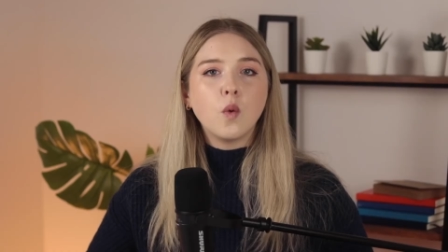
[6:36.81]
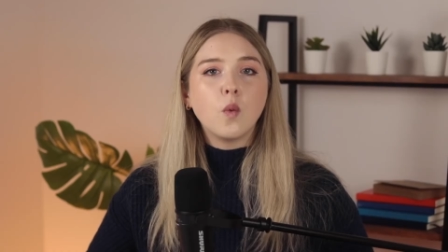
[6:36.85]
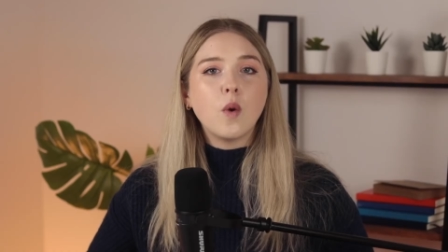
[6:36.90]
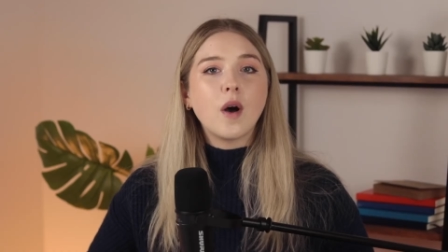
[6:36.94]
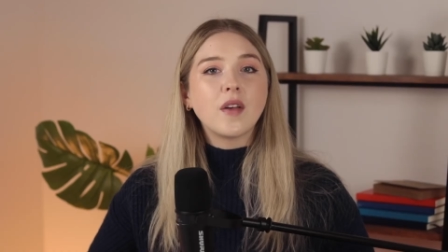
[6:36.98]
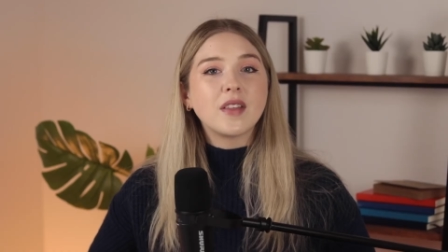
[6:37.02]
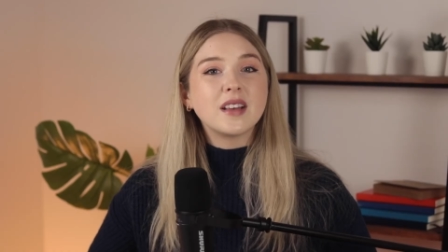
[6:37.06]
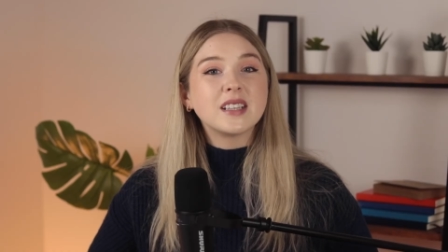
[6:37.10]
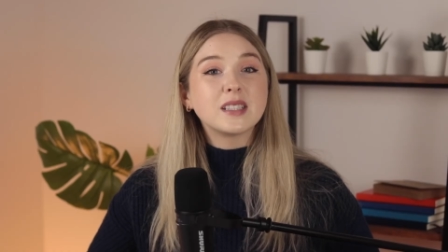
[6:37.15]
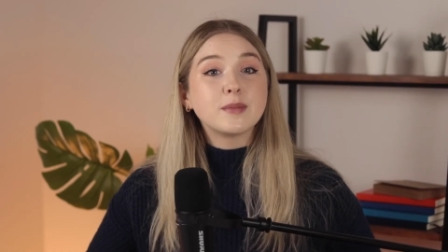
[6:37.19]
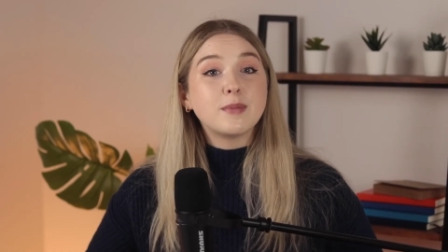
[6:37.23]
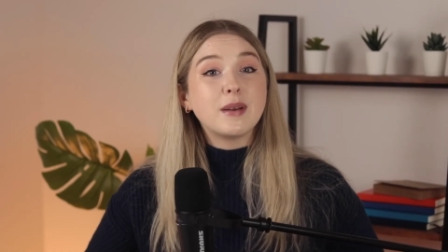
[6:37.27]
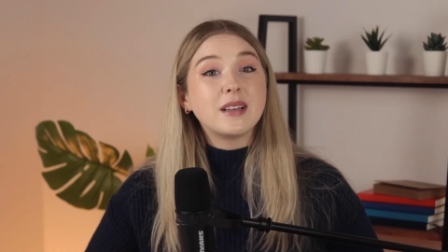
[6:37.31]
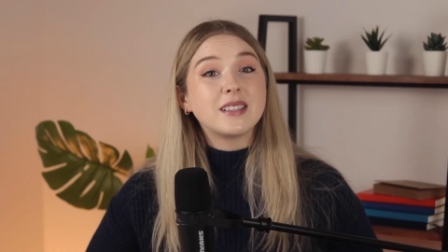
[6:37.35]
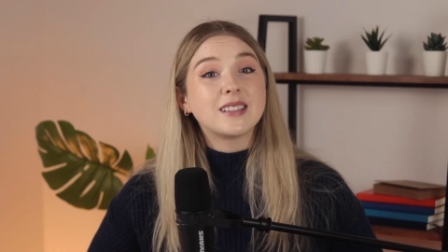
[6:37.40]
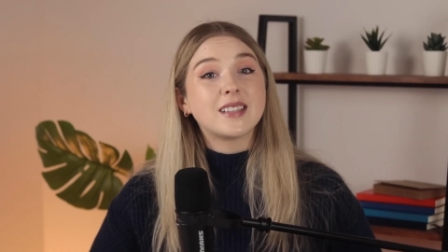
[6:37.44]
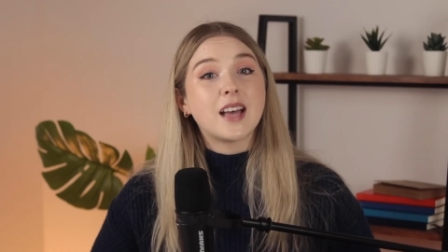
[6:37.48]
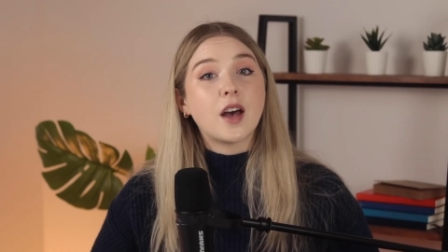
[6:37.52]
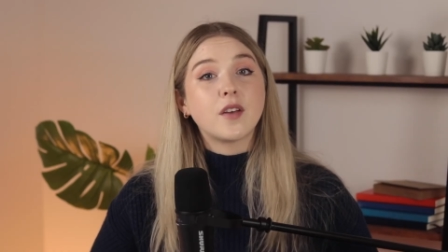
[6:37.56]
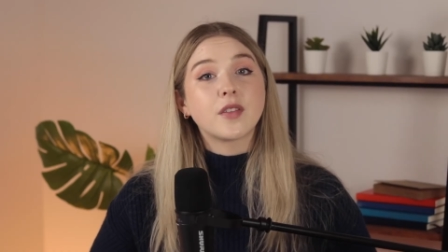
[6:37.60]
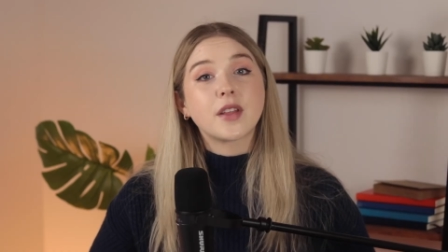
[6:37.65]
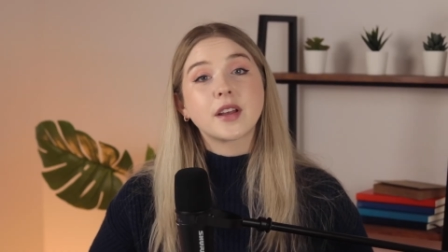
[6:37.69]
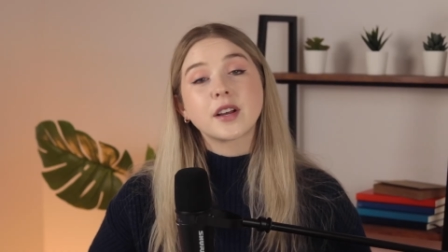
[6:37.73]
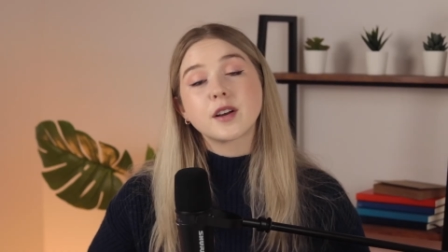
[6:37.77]
While this may
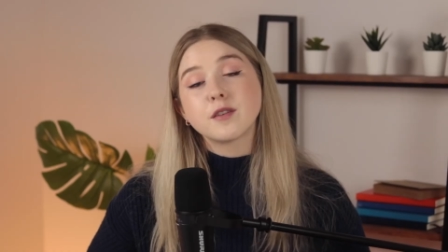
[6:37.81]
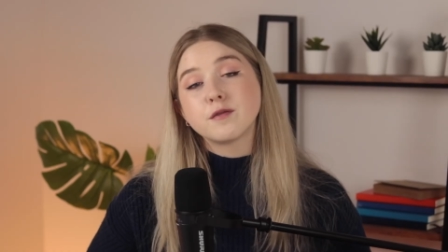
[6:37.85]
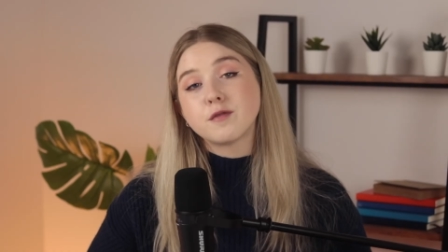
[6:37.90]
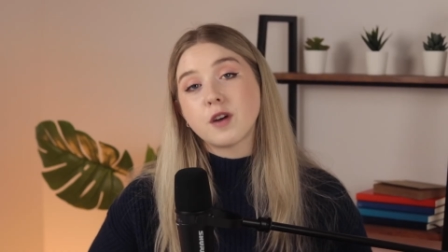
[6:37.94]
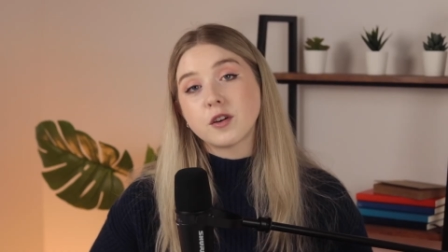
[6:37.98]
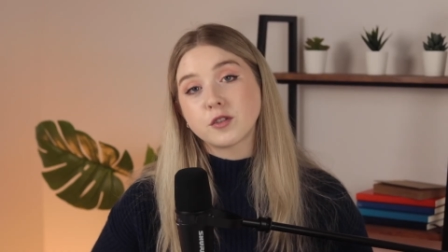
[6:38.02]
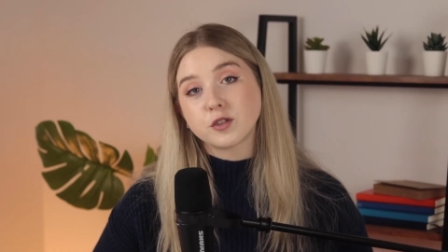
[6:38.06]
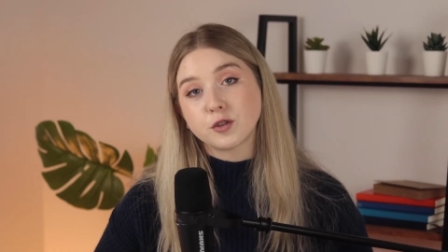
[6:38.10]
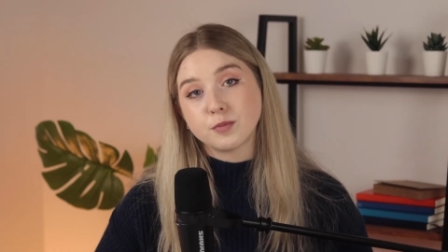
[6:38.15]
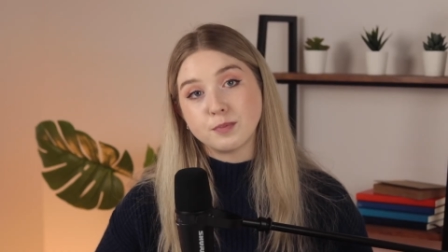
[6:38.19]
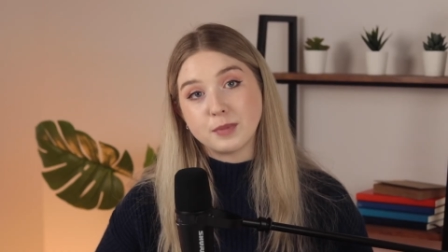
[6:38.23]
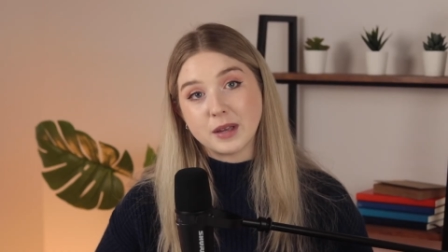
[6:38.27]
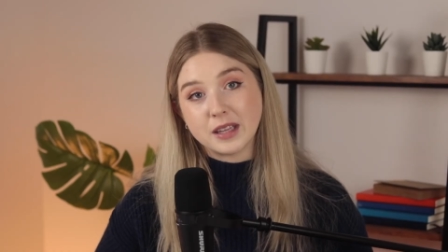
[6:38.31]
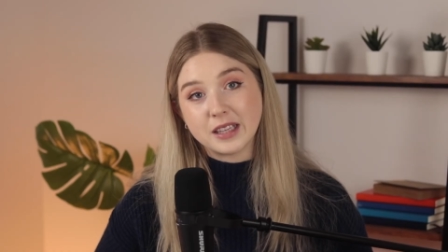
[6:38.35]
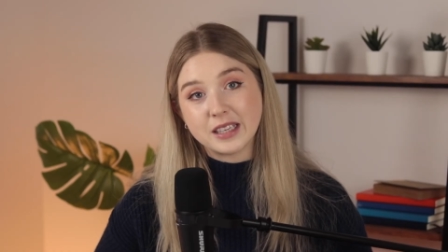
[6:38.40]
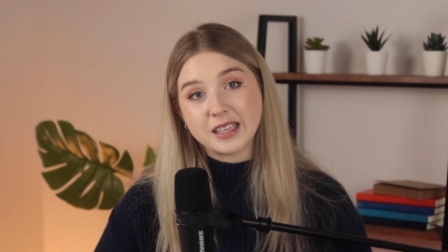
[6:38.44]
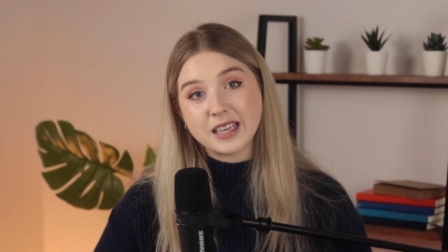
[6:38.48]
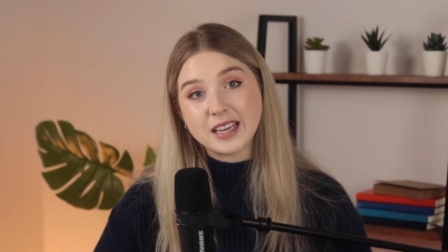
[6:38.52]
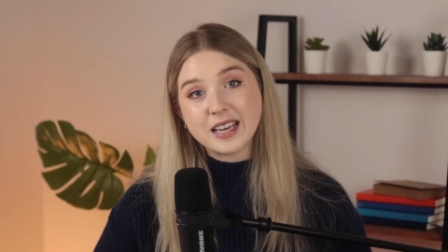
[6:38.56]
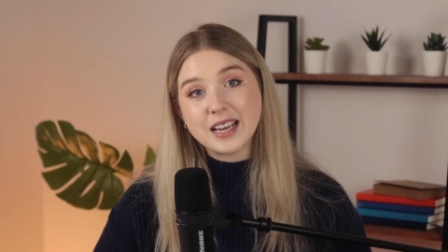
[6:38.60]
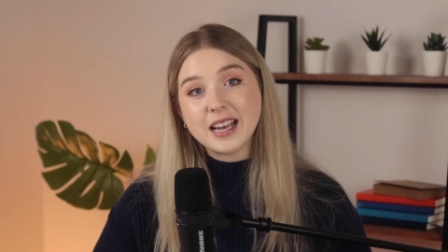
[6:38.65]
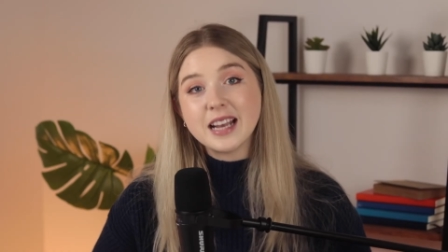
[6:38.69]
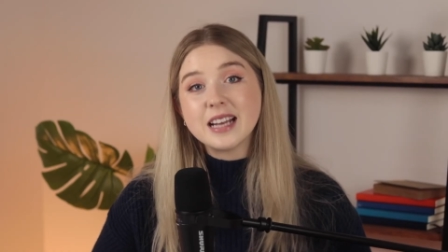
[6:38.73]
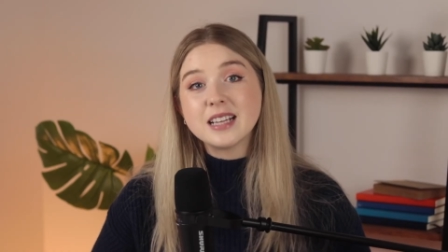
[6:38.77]
sound like a
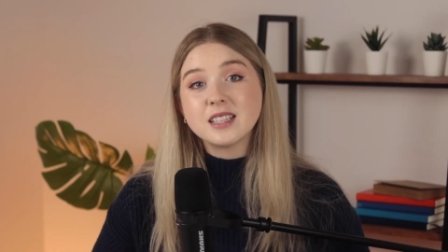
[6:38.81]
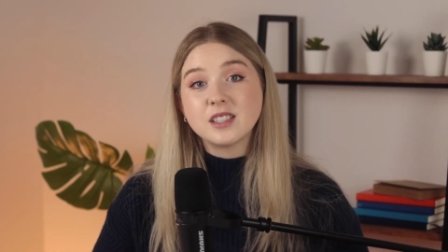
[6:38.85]
vulnerability,